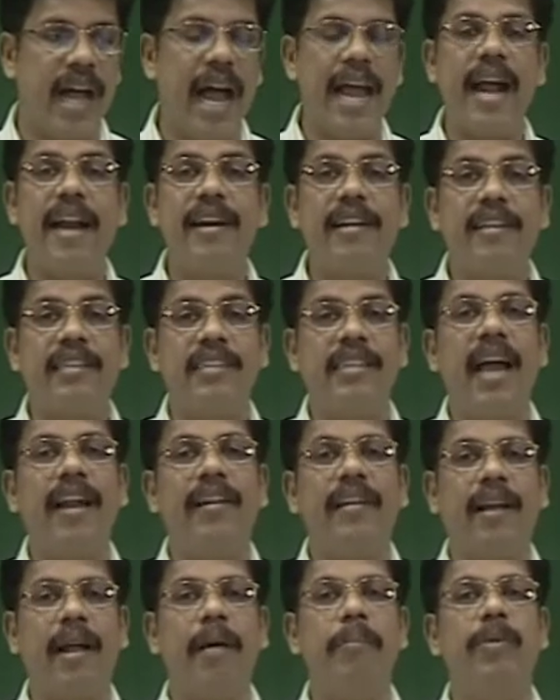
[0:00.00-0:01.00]
I understand
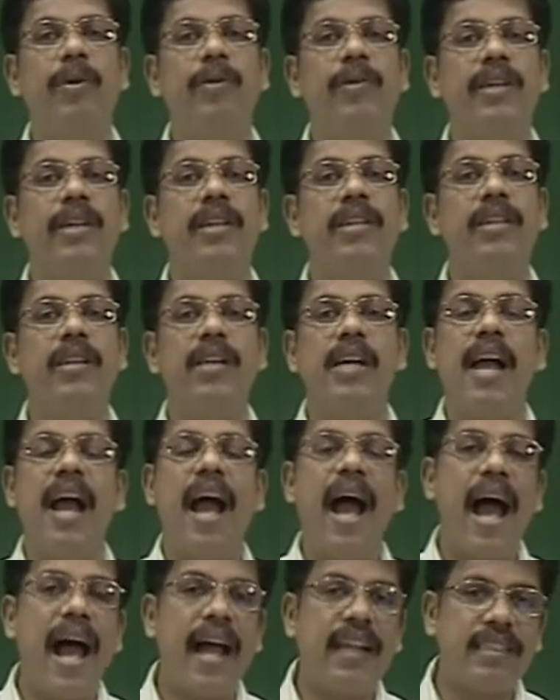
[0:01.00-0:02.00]
the computer
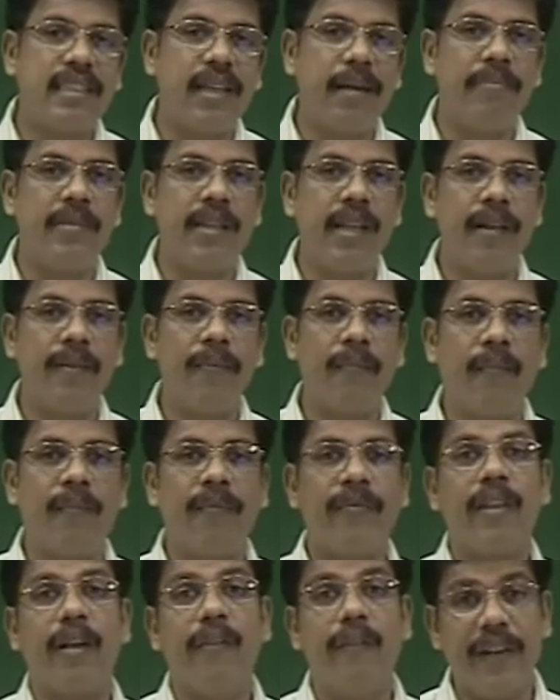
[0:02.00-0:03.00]
as something
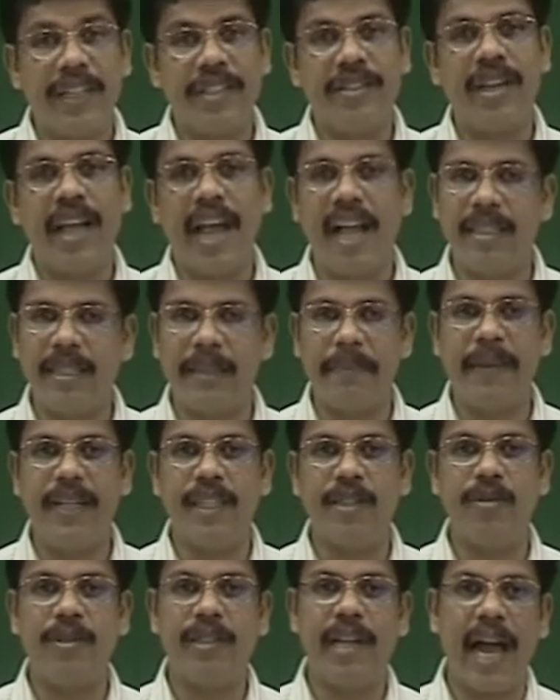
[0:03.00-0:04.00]
which helps me
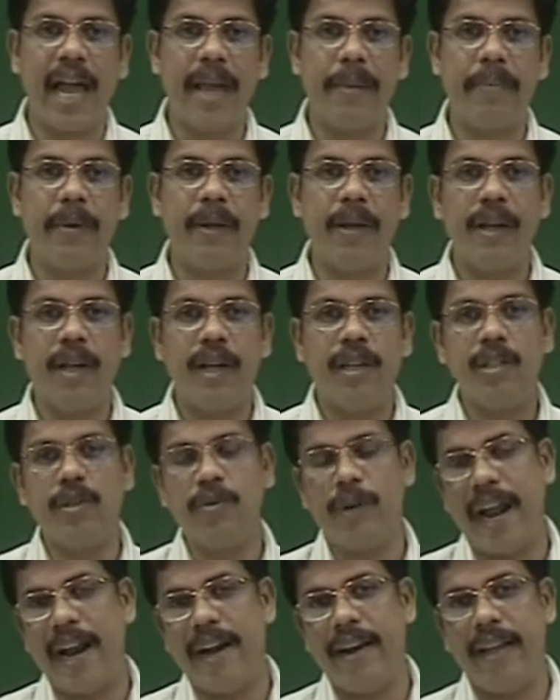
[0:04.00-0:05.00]
to type, to
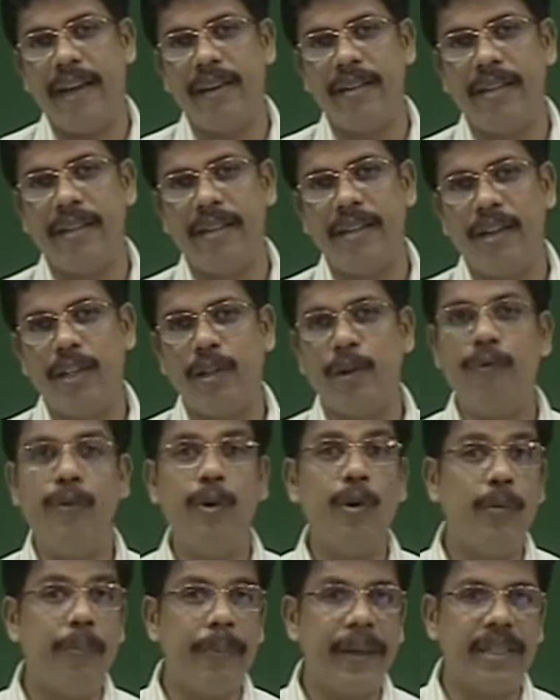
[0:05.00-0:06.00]
edit, to
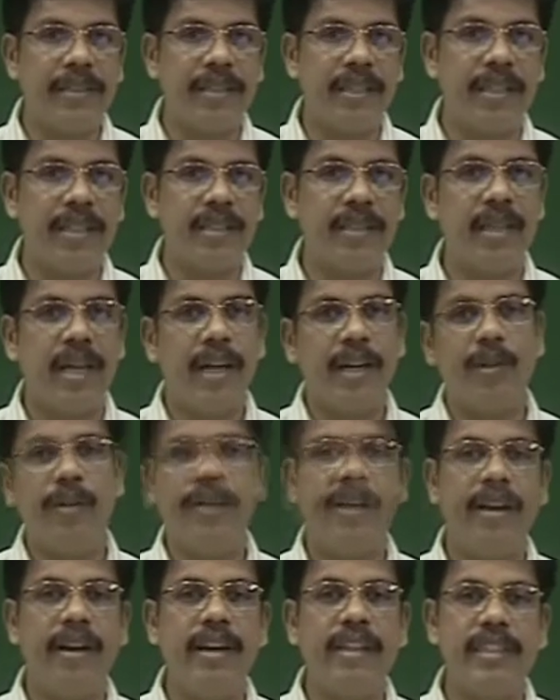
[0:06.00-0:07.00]
view pictures,
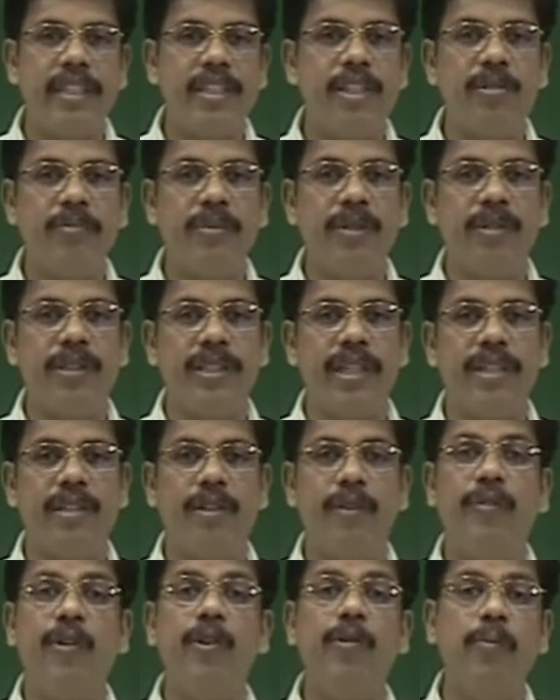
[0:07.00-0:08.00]
listen to music, to
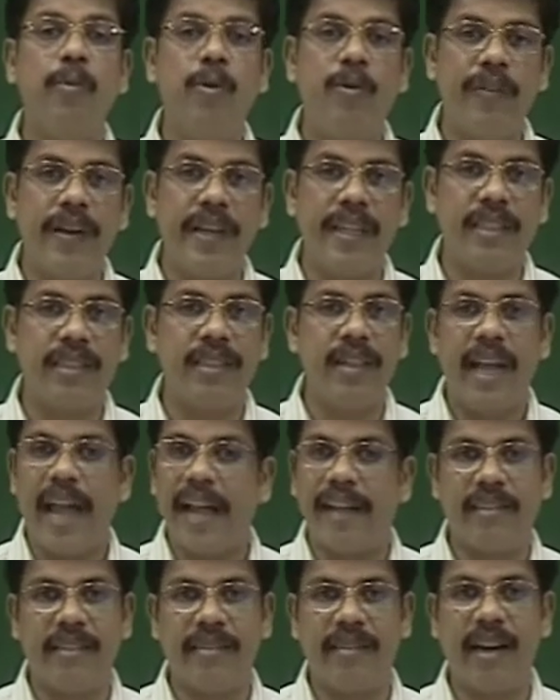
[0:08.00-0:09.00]
view movies,
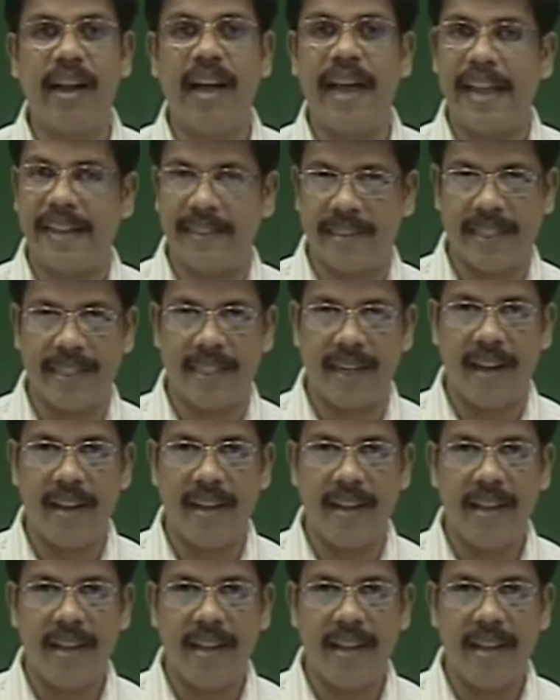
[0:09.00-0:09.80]
etc., etc.